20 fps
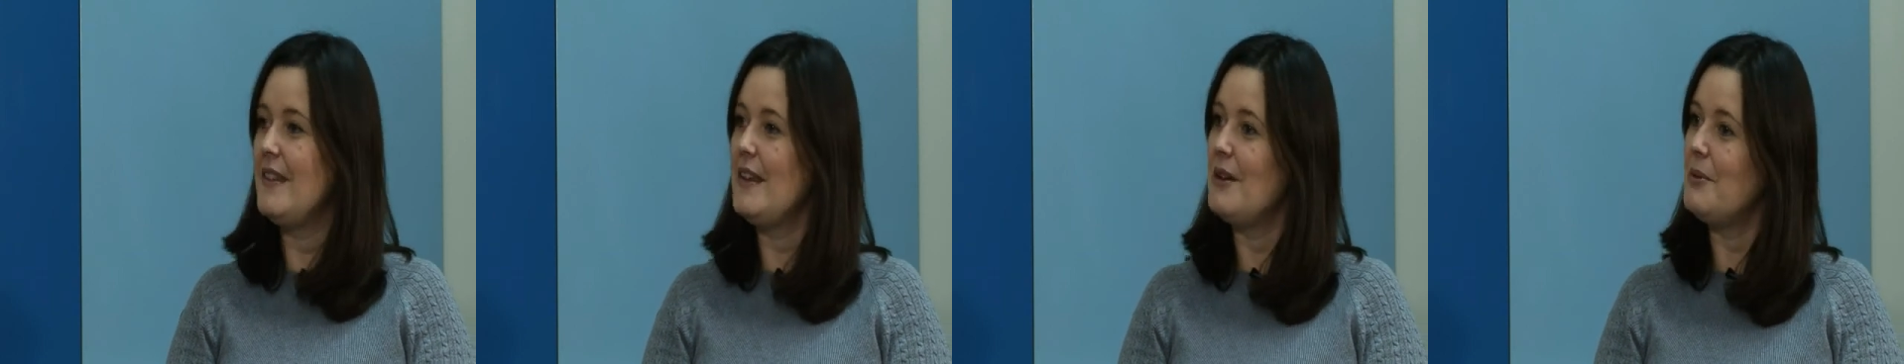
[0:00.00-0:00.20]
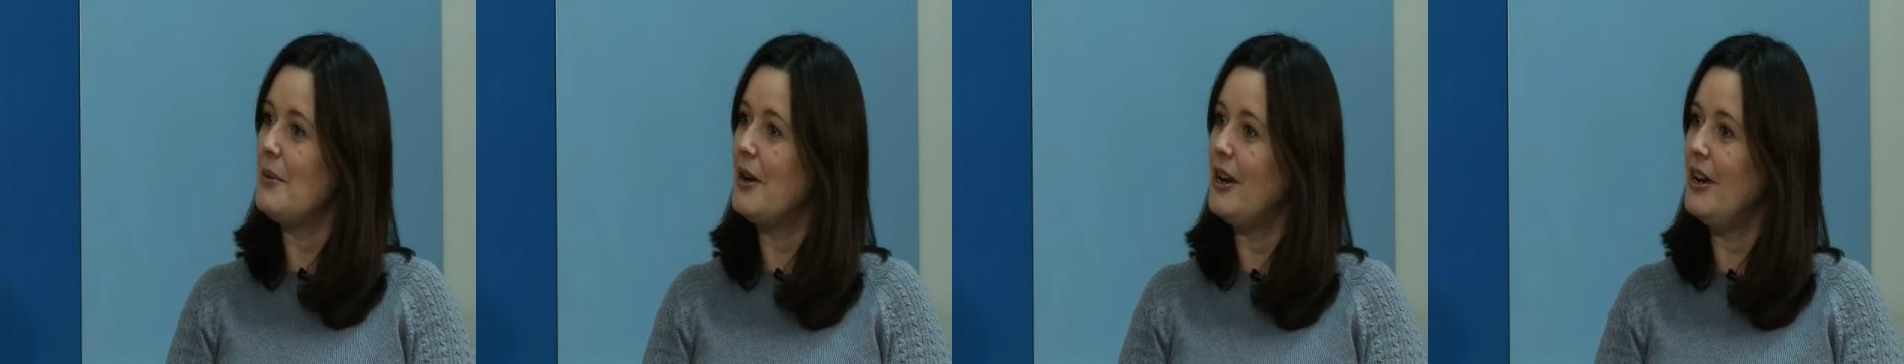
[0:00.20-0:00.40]

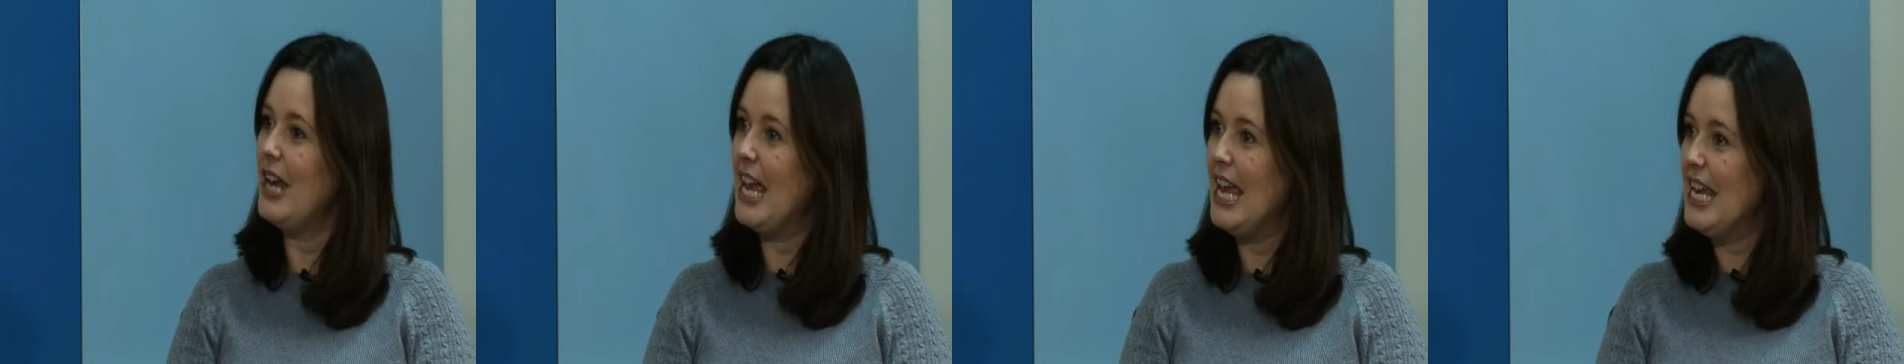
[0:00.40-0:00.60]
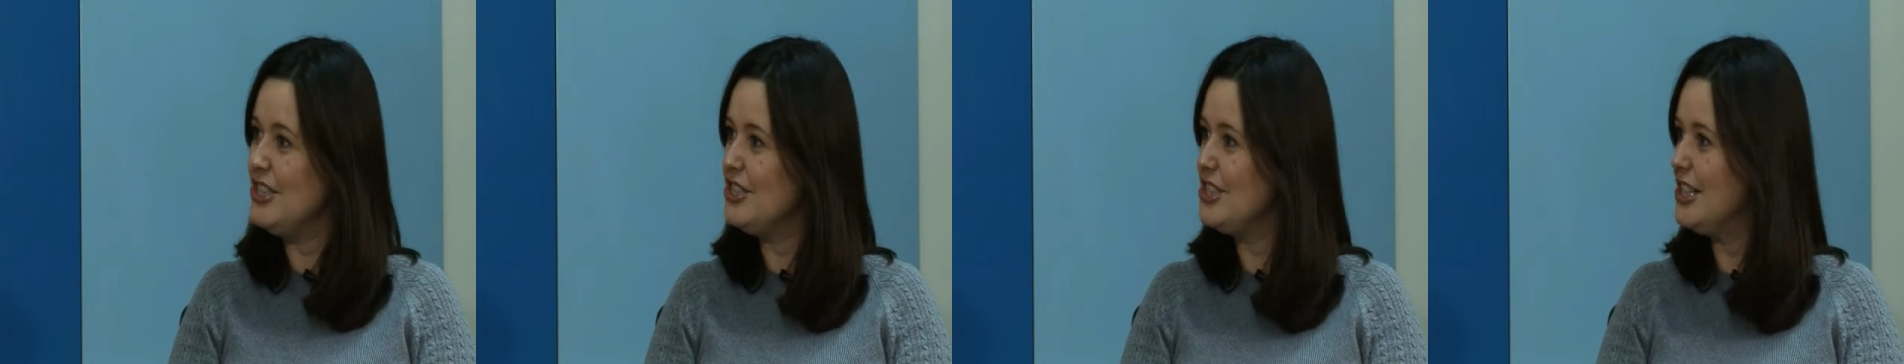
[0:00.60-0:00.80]
there were
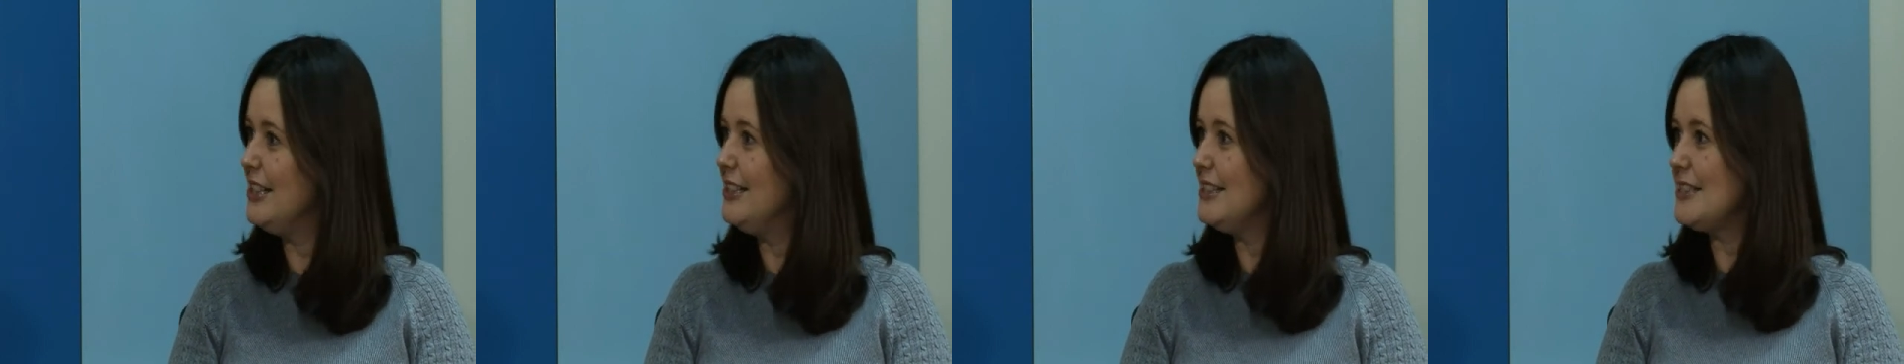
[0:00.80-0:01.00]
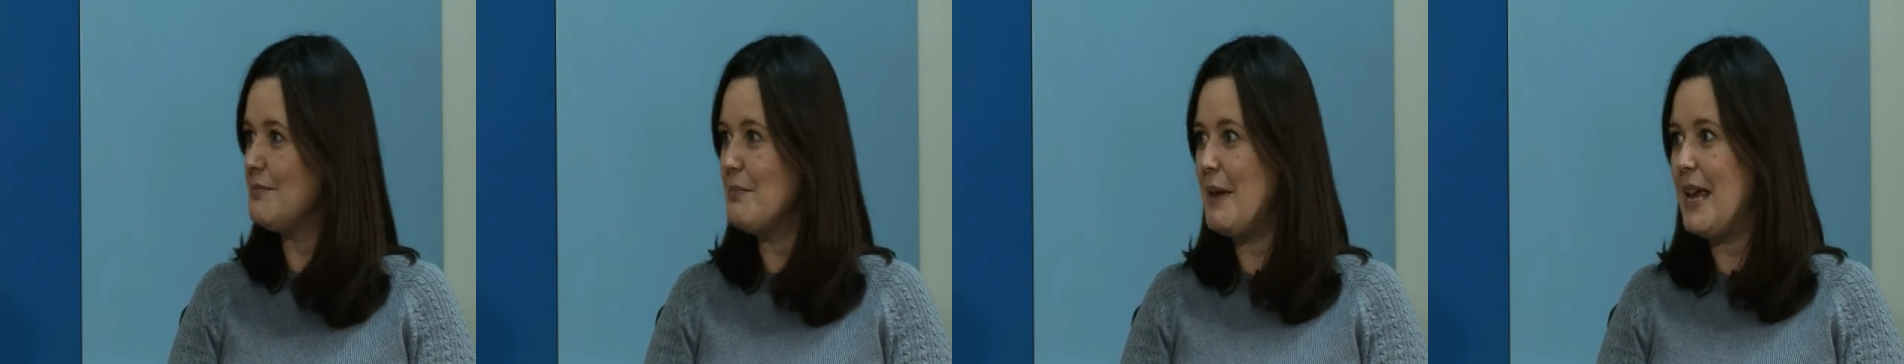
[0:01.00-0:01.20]

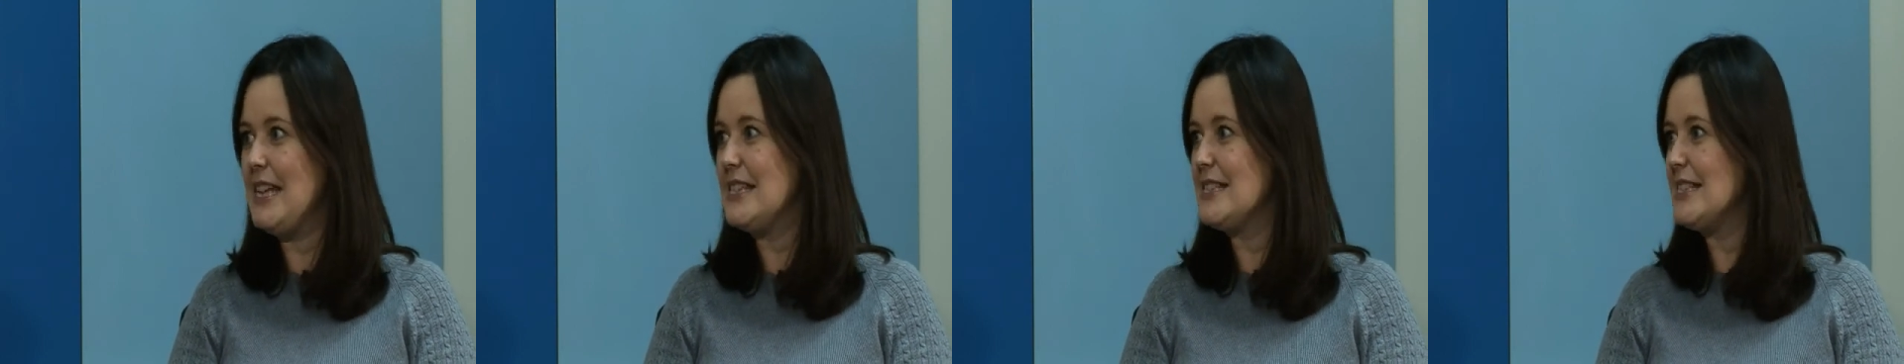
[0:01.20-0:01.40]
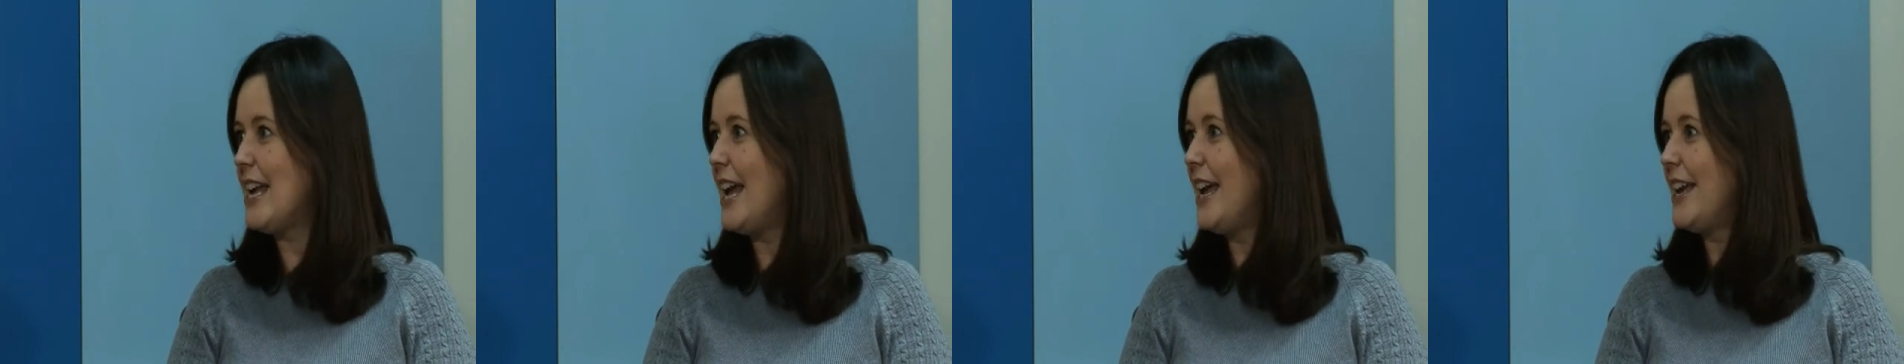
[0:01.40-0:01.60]
agents
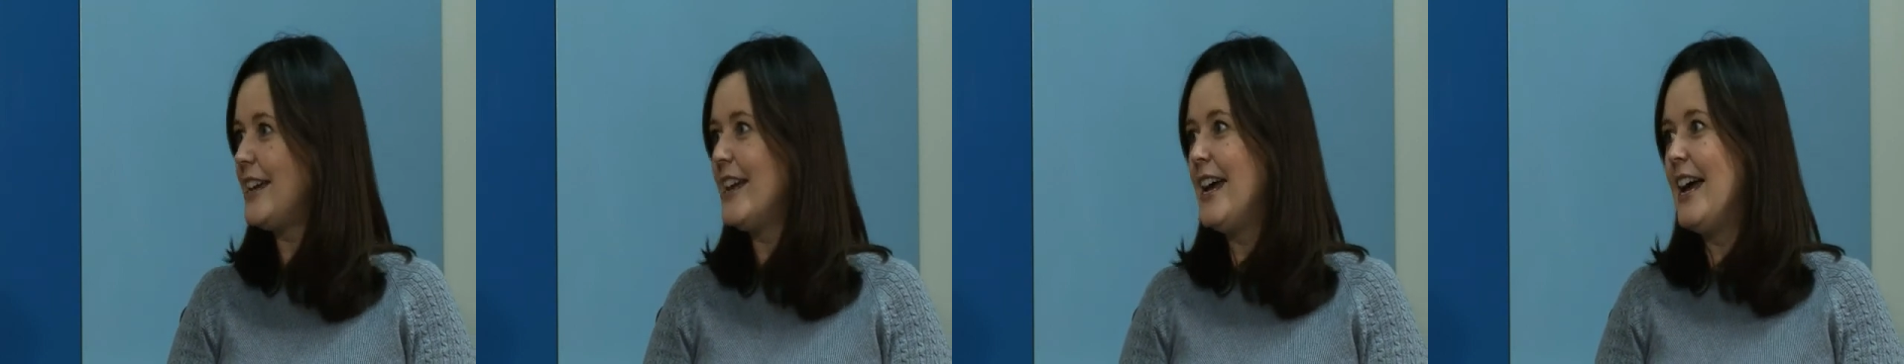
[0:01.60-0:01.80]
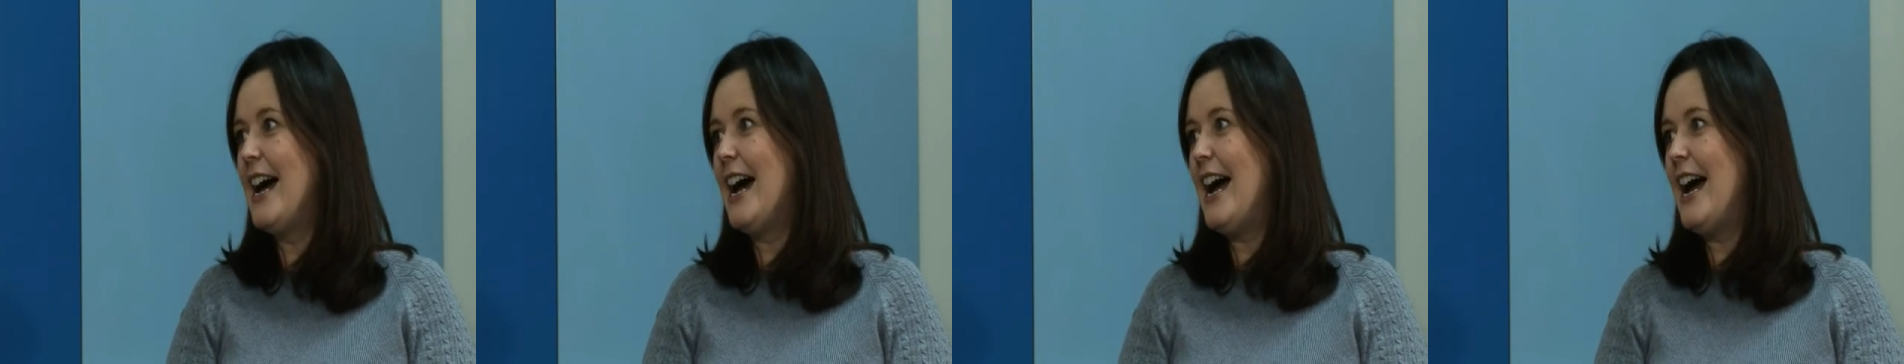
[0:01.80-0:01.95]
mixing,